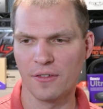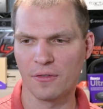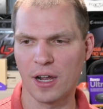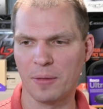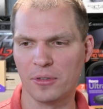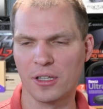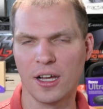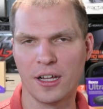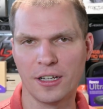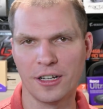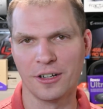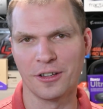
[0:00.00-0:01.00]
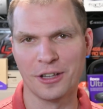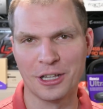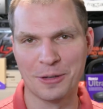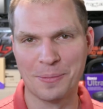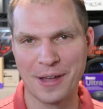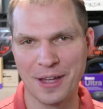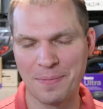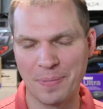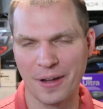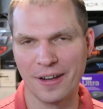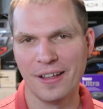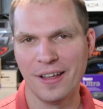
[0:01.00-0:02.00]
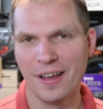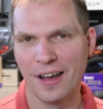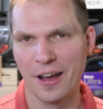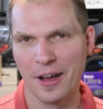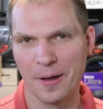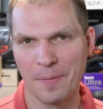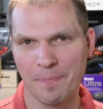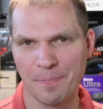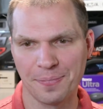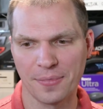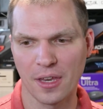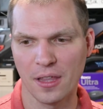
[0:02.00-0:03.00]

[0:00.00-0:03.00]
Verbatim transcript: I've rambled on here a little bit, but um,